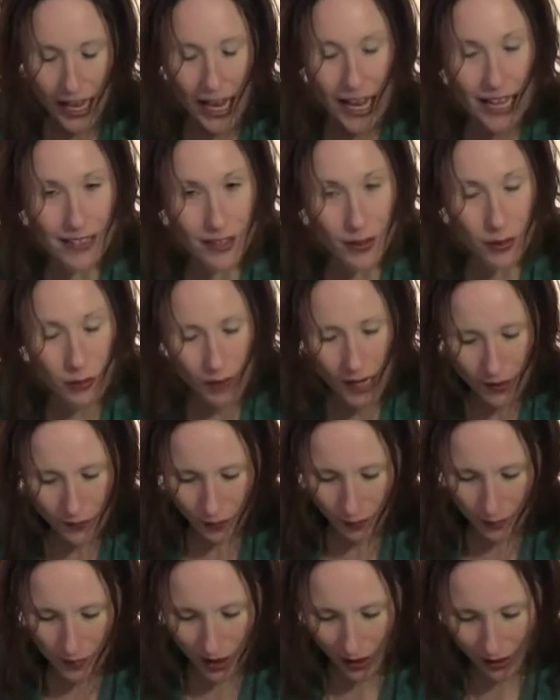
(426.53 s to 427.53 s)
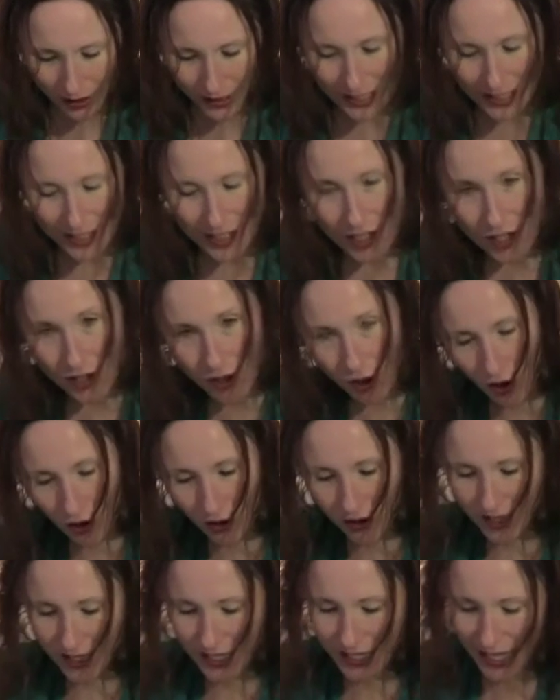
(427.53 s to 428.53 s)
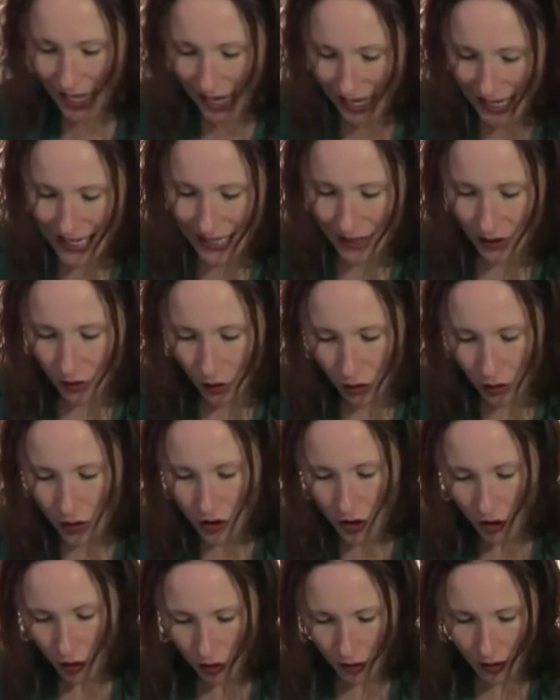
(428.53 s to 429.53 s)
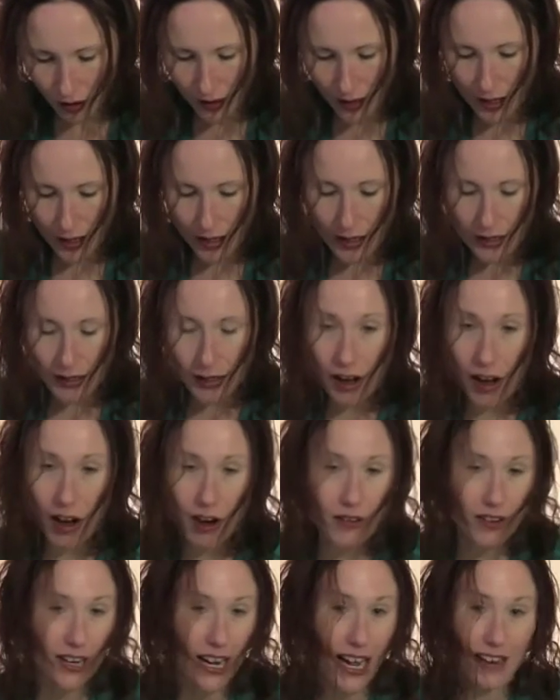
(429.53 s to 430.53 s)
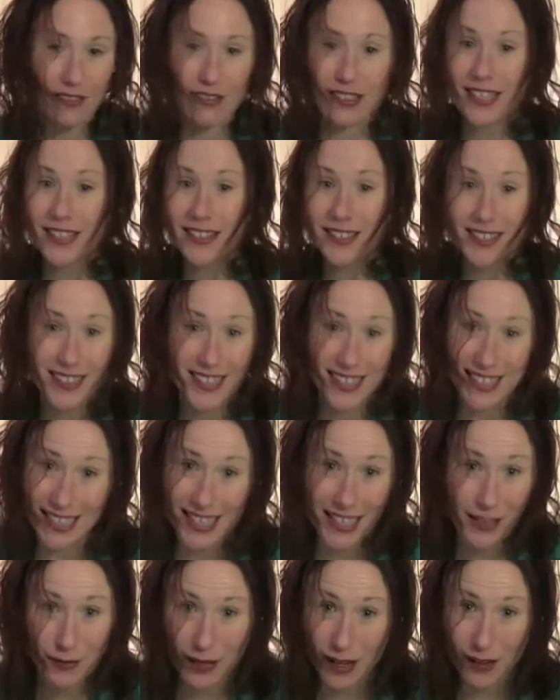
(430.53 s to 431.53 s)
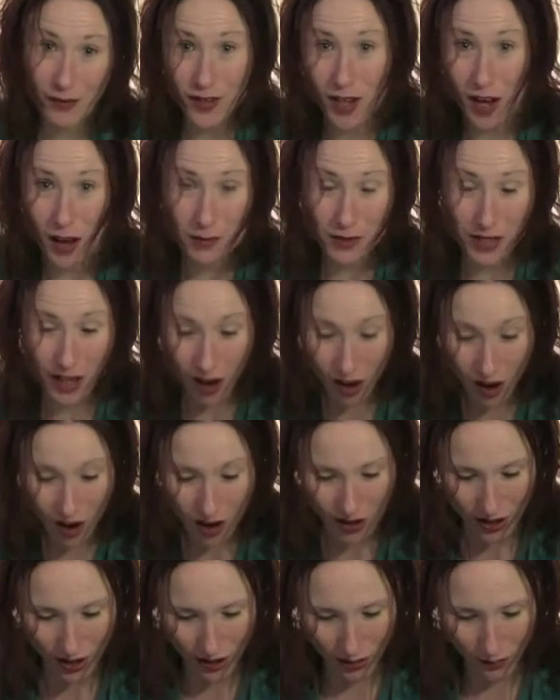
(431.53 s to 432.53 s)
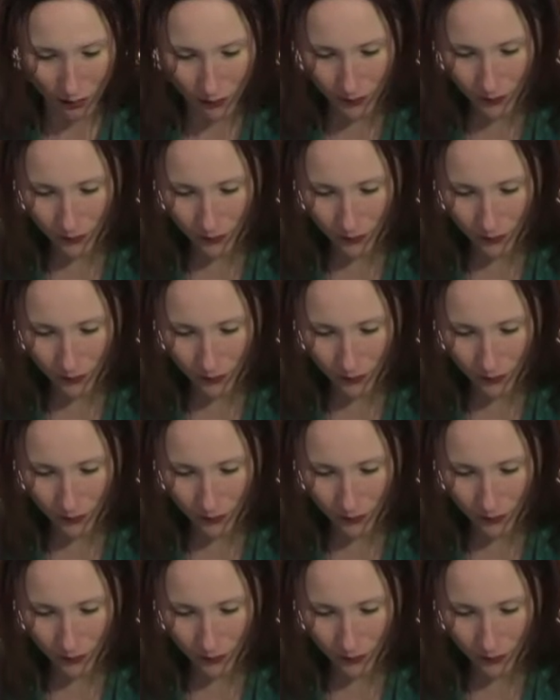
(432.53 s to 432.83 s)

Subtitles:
As the three of them tucked into scones and cake and hot chocolate, Cara and Harry didn't even have time to argue.